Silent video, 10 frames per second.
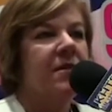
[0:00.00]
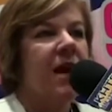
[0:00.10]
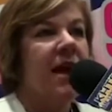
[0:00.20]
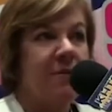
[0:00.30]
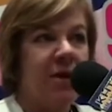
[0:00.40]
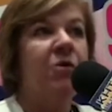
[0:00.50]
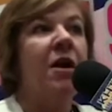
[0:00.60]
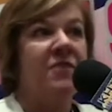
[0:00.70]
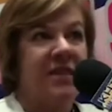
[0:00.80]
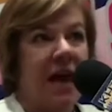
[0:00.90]
I have my own
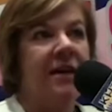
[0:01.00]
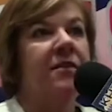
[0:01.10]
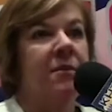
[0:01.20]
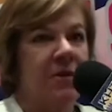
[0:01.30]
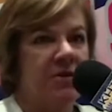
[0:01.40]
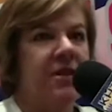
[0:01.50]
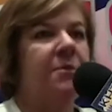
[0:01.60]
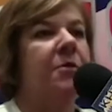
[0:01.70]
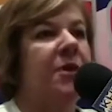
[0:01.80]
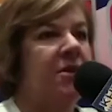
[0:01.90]
office in the building,
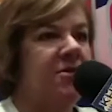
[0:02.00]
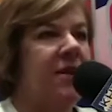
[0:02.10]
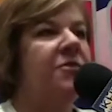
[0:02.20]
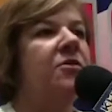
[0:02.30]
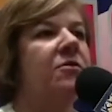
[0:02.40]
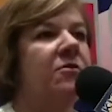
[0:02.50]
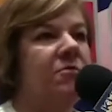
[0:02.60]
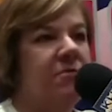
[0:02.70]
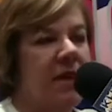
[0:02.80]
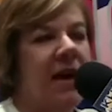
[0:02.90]
but nice. we also have a little.
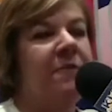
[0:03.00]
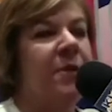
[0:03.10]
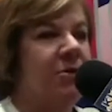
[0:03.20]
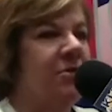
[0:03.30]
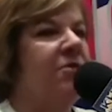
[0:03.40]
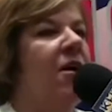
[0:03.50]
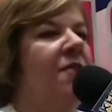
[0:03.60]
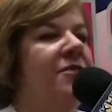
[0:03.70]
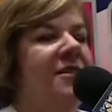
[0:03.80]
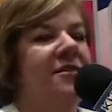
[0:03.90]
I have my own little
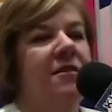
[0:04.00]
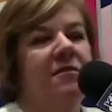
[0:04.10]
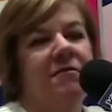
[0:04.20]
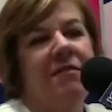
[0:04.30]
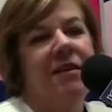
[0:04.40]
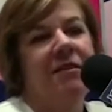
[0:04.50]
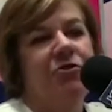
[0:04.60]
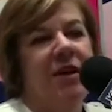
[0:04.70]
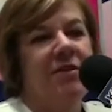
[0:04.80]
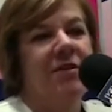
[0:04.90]
office in the in the
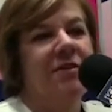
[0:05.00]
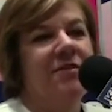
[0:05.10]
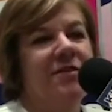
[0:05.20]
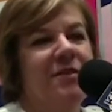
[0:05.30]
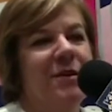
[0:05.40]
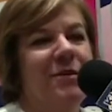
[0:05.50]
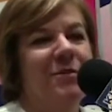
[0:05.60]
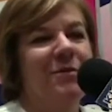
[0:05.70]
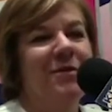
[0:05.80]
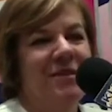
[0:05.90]
trailer. So
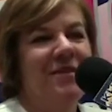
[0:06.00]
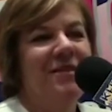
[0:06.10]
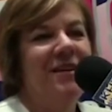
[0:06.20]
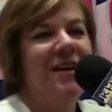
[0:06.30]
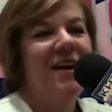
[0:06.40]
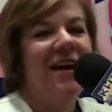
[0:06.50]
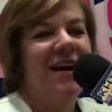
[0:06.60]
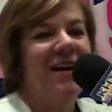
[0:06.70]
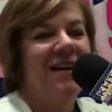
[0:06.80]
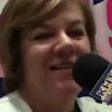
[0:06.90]
cool. Yeah. Very
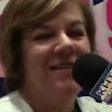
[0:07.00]
nice.